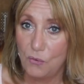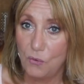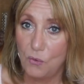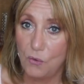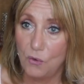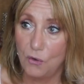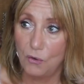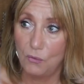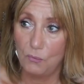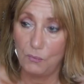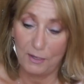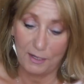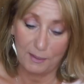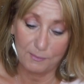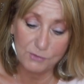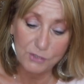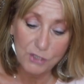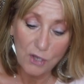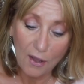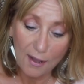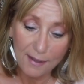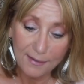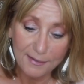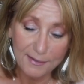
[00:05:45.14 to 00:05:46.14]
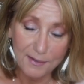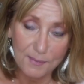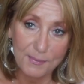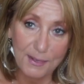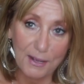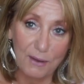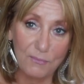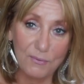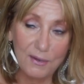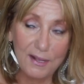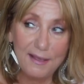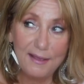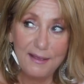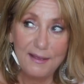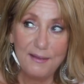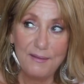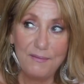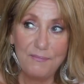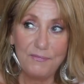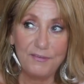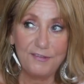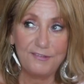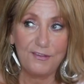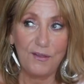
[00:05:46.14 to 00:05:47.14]
or what I'm talking about.
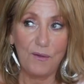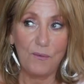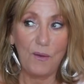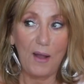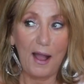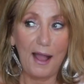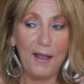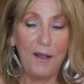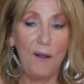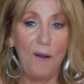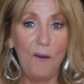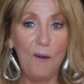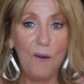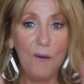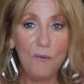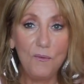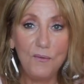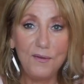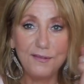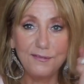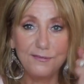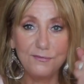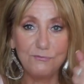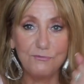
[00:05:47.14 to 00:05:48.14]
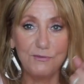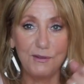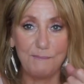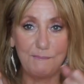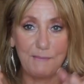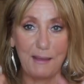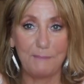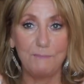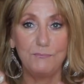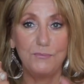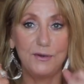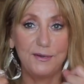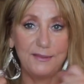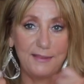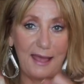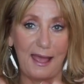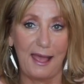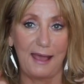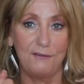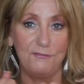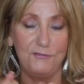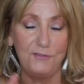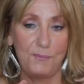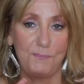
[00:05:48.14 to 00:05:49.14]
So I always remembered
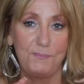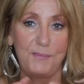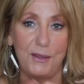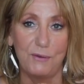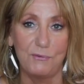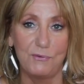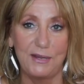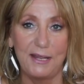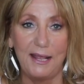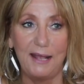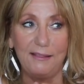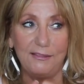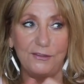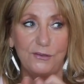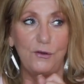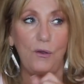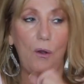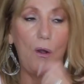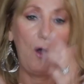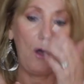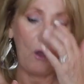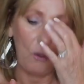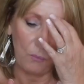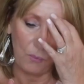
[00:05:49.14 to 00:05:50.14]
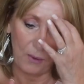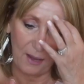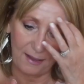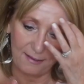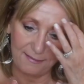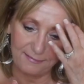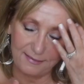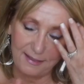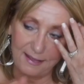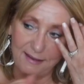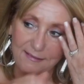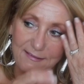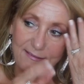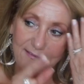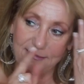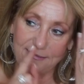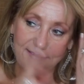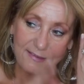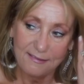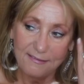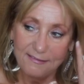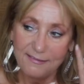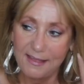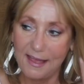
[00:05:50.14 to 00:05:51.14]
that from Mary Ellen, always. And
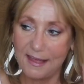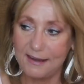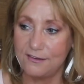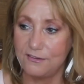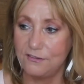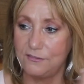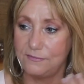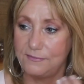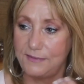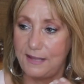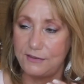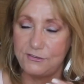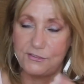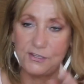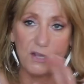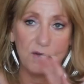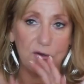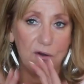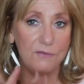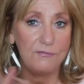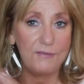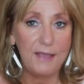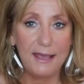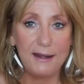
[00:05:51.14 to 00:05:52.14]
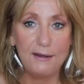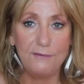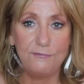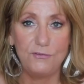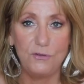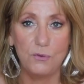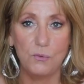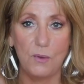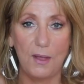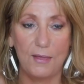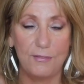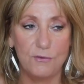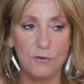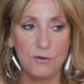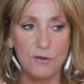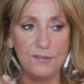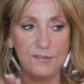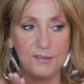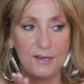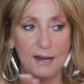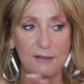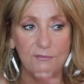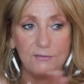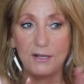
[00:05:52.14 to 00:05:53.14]
since that, that shout out, I've had a few
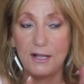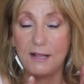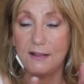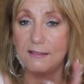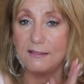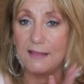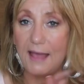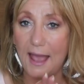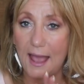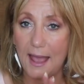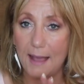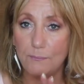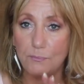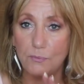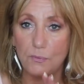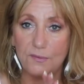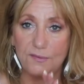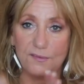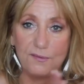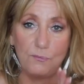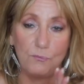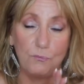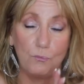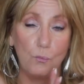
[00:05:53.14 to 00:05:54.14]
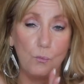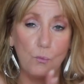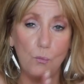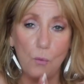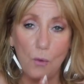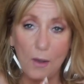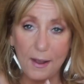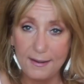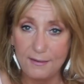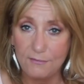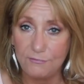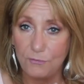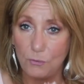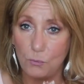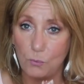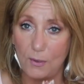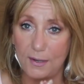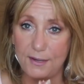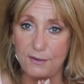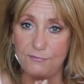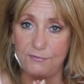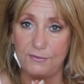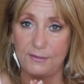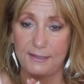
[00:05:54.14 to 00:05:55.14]
others and I've collabed with some wonderful,
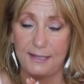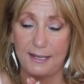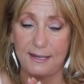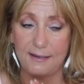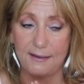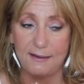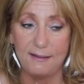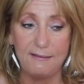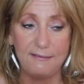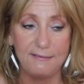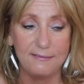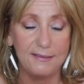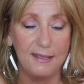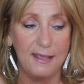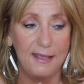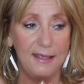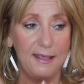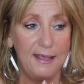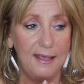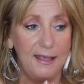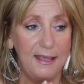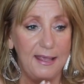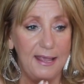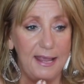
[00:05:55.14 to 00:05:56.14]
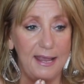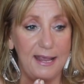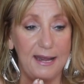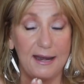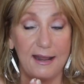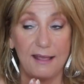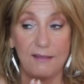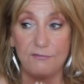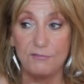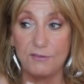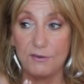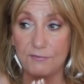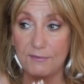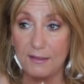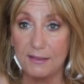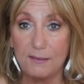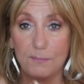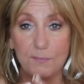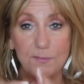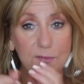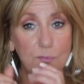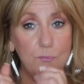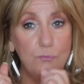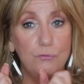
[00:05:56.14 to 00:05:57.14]
wonderful ladies. And I've
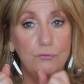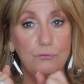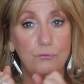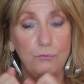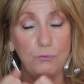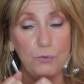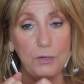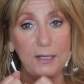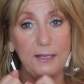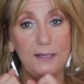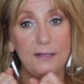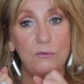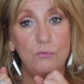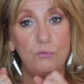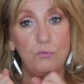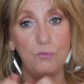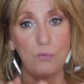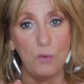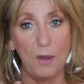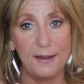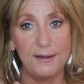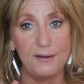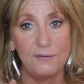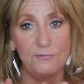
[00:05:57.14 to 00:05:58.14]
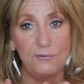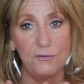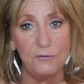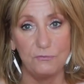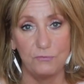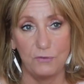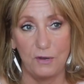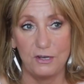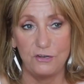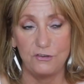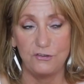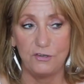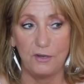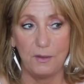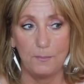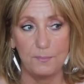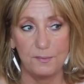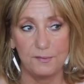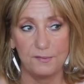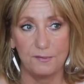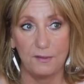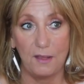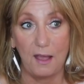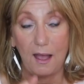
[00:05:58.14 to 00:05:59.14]
developed some really wonderful
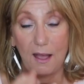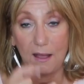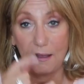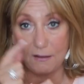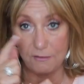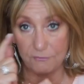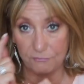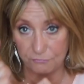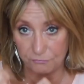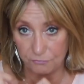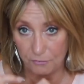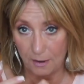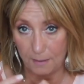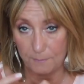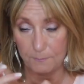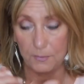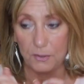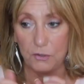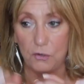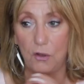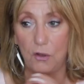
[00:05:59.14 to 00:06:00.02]
friendships from